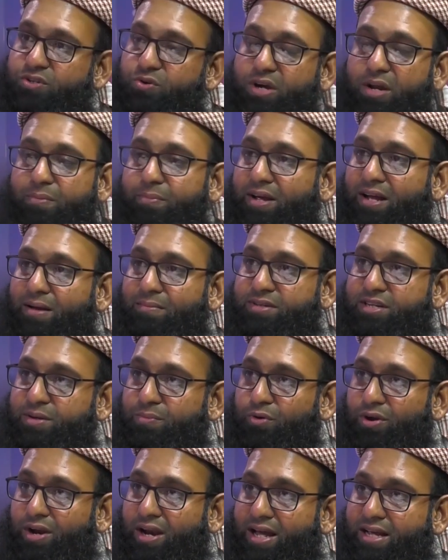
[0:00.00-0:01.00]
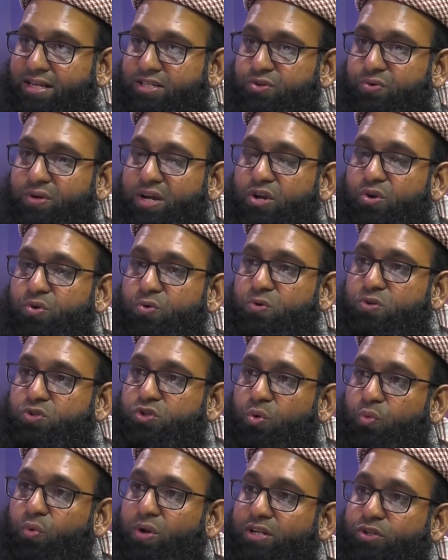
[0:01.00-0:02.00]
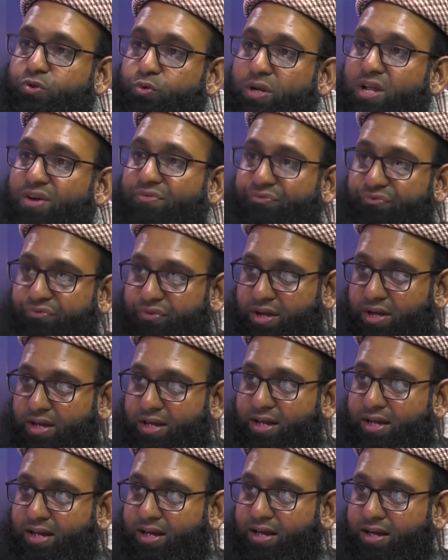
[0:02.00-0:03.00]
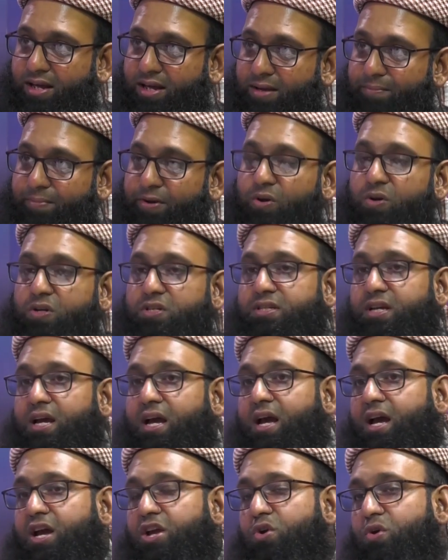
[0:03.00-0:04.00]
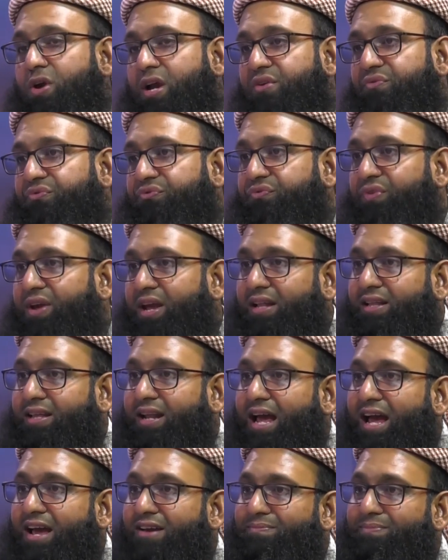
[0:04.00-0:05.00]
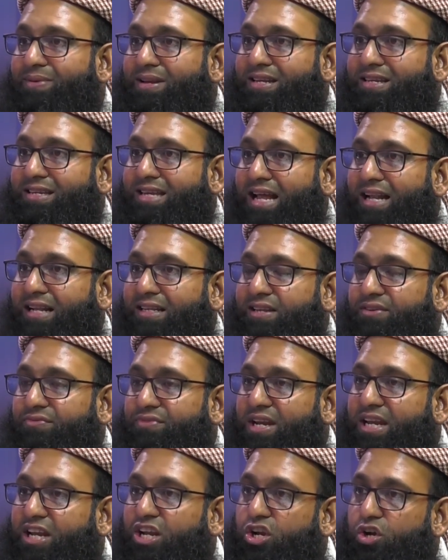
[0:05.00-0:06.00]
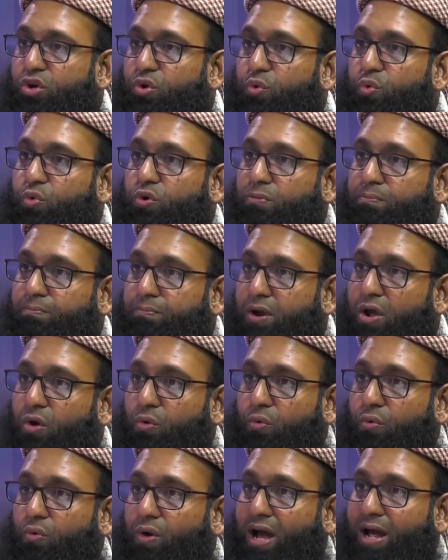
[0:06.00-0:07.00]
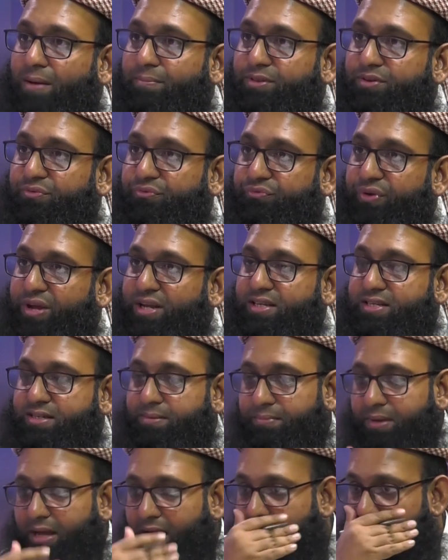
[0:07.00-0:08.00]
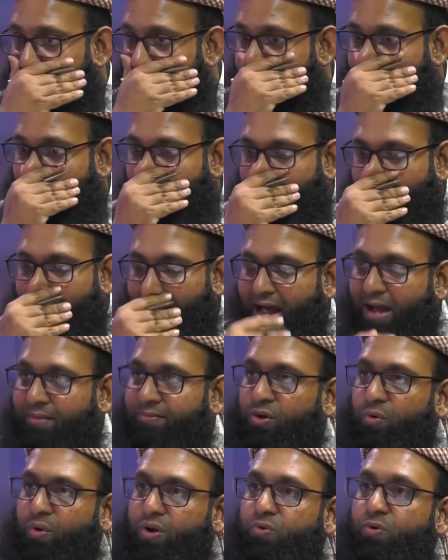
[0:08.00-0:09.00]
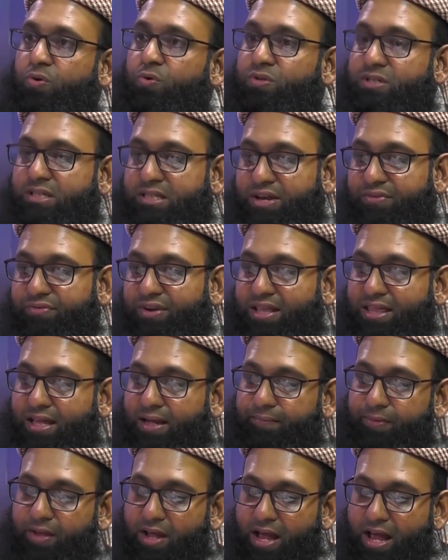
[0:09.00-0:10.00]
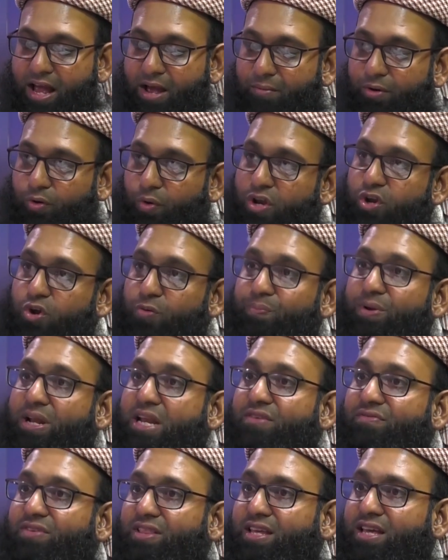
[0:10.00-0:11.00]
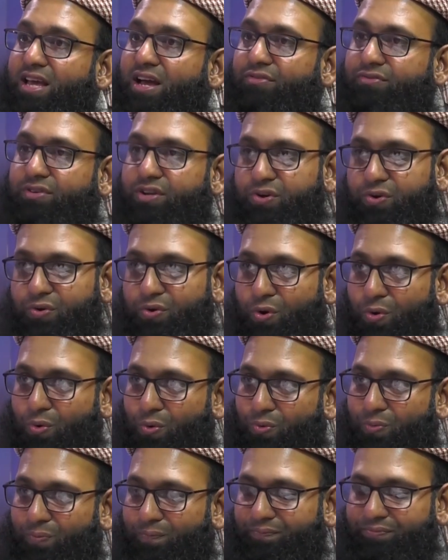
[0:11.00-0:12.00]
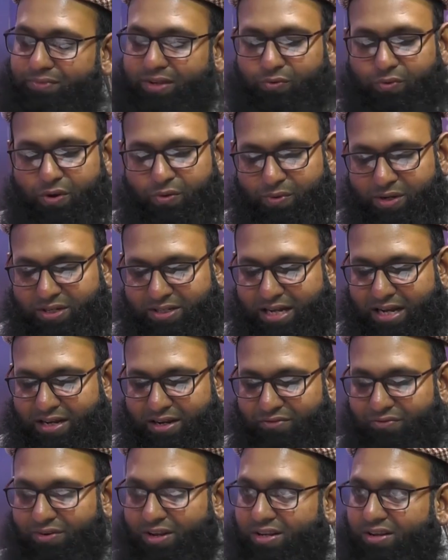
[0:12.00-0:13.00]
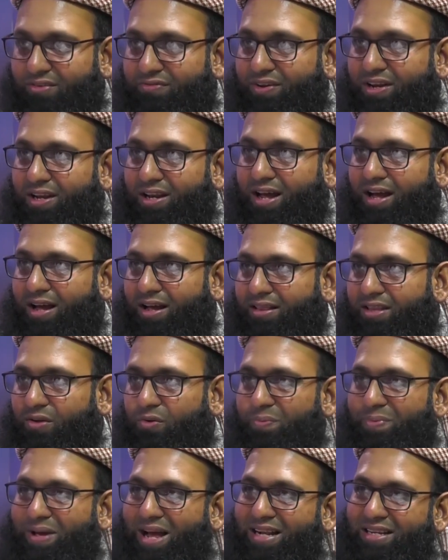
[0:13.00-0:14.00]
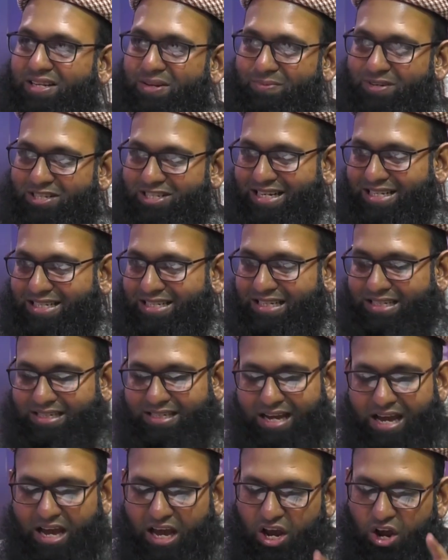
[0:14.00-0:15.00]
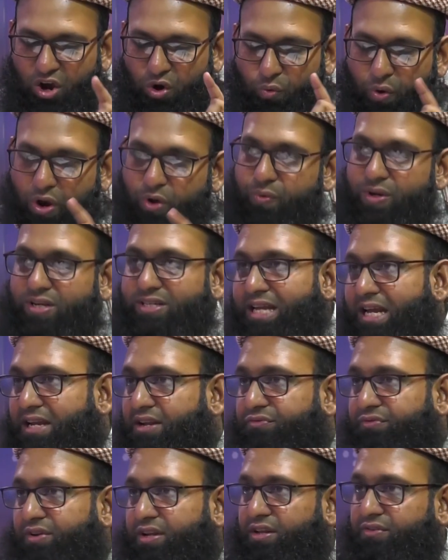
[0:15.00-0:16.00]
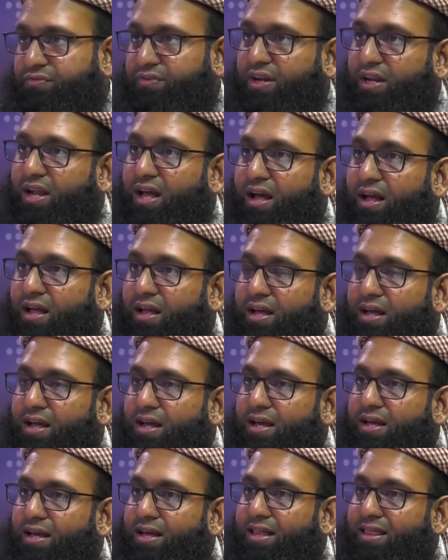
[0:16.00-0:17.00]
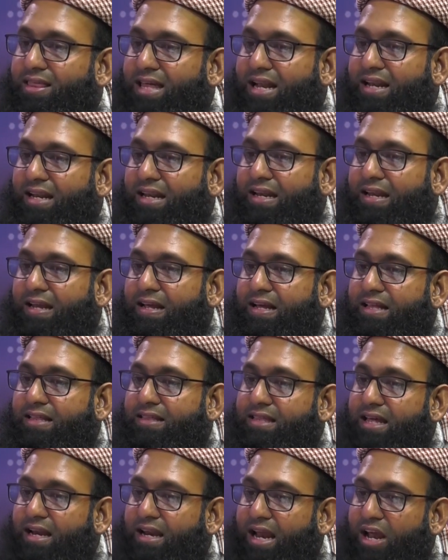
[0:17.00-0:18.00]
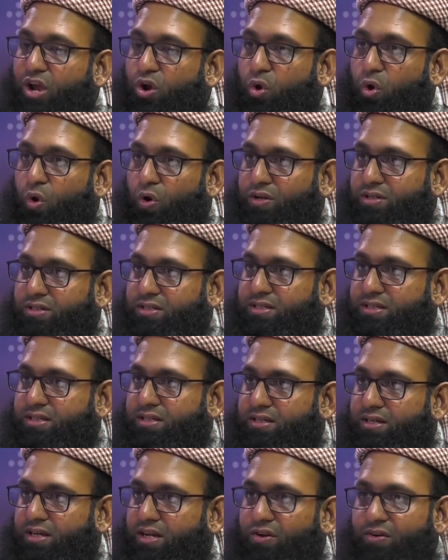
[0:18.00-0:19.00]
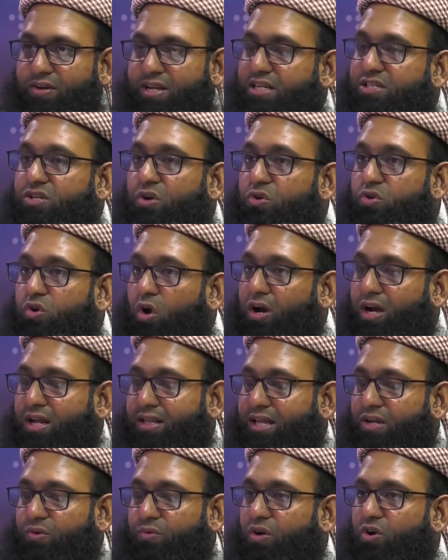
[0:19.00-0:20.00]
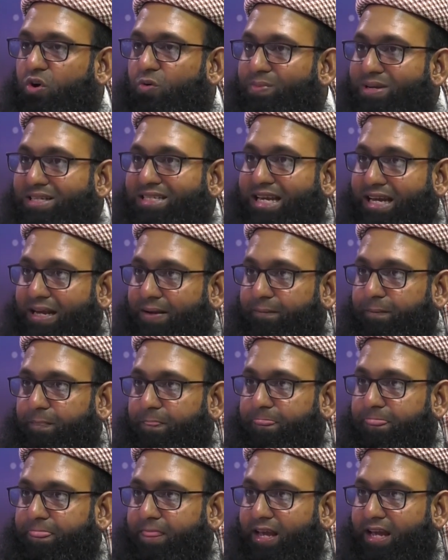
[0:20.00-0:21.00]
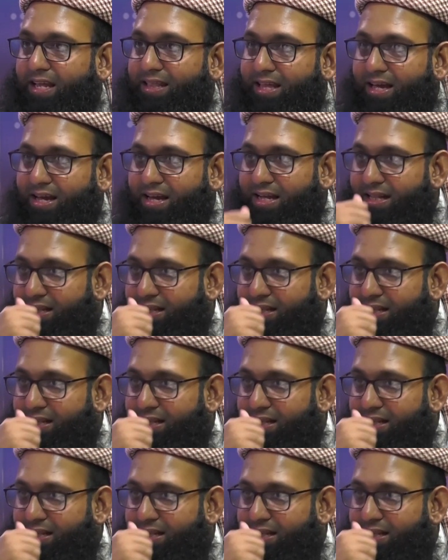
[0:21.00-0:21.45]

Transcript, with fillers: You can become demoralized. You can lose your will to live because you can feel that I have been dealt a very cruel blow. I'm the victim here and I'm the one who loses everything. But when you believe in the after, you know that when we stand in front of Allah, there will be ultimate justice. When we stand in front of Allah, then the records, you know, there's no docket that will go missing in the in,